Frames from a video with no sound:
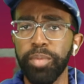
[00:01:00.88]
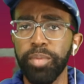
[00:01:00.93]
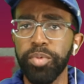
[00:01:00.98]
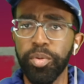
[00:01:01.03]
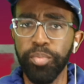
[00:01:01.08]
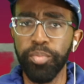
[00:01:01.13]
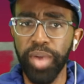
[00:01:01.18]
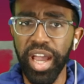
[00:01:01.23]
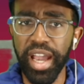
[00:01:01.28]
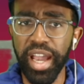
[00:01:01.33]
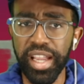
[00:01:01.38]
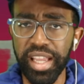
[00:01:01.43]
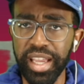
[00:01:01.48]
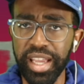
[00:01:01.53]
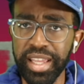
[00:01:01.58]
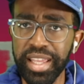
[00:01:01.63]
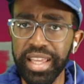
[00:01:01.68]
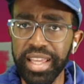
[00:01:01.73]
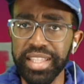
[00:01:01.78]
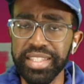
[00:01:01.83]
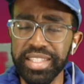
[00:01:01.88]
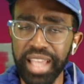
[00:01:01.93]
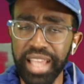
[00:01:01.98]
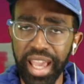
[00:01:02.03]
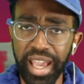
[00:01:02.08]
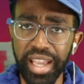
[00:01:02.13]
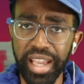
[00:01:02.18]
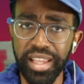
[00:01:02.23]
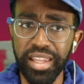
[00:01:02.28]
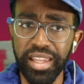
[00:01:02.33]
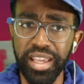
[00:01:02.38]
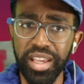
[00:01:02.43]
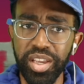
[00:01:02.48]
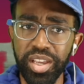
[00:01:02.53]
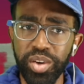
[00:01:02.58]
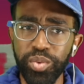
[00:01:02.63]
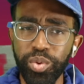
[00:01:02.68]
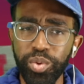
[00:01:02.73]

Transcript: back and get sacked when